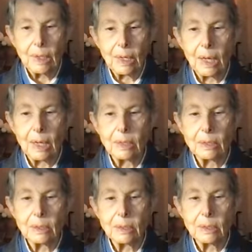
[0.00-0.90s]

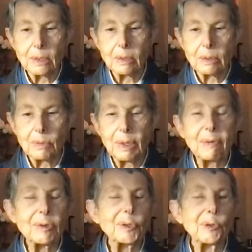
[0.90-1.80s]
And we
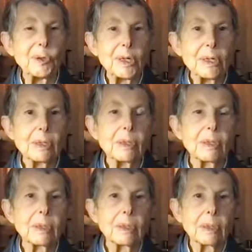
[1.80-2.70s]
have a choice
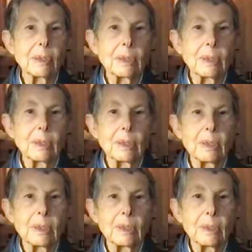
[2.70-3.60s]

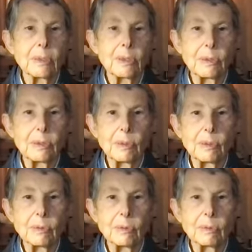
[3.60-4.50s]

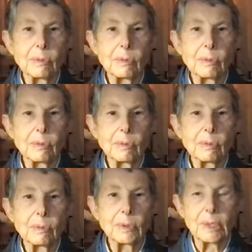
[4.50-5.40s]
to
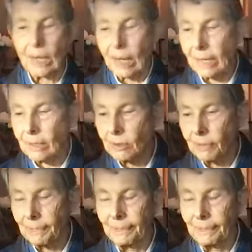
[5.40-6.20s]
deny it